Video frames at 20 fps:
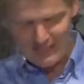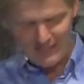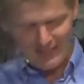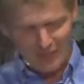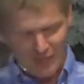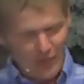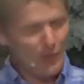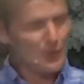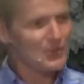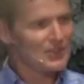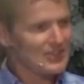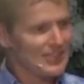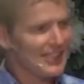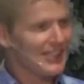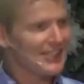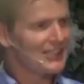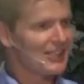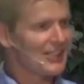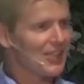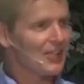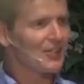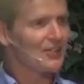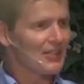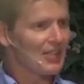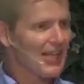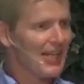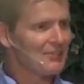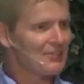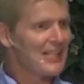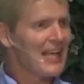those things in our
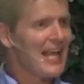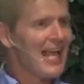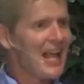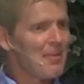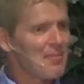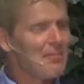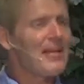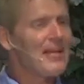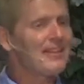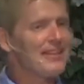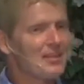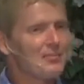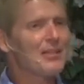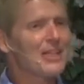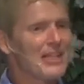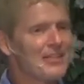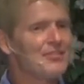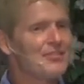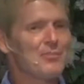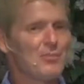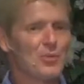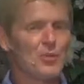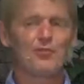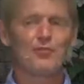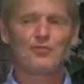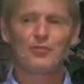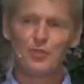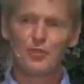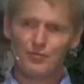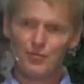lives and make them even more
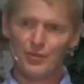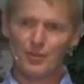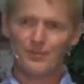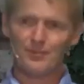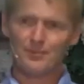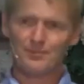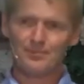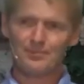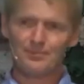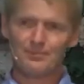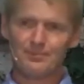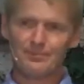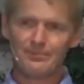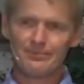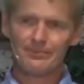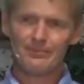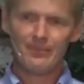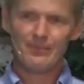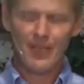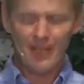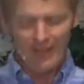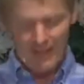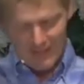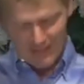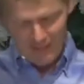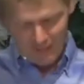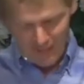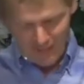fruitful. Let me give you